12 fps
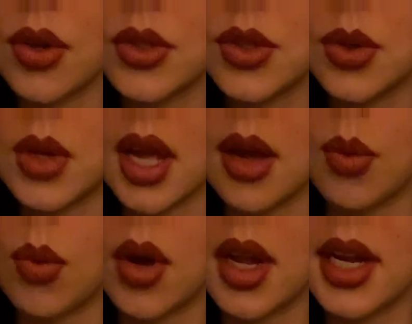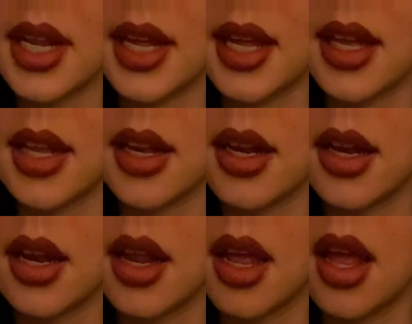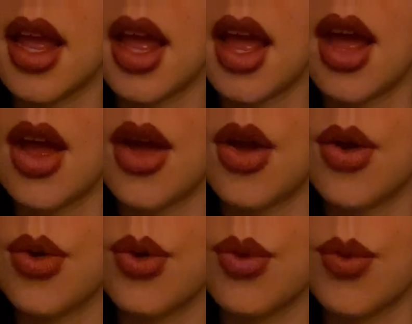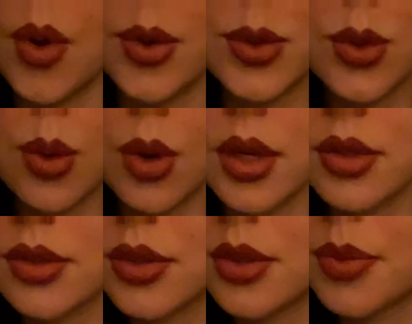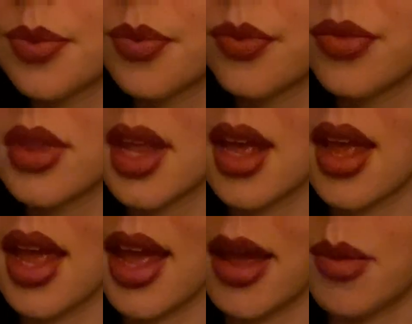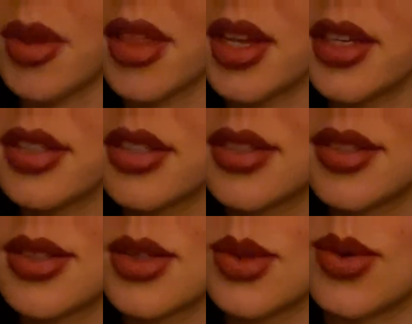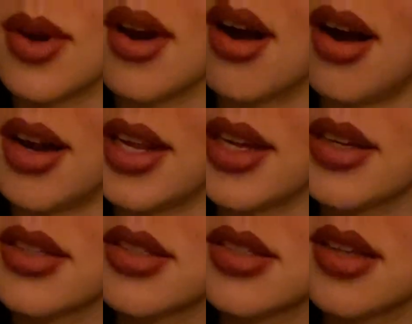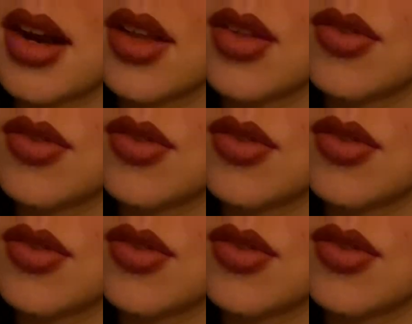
also get one in rose quartz, amethyst, or onyx are the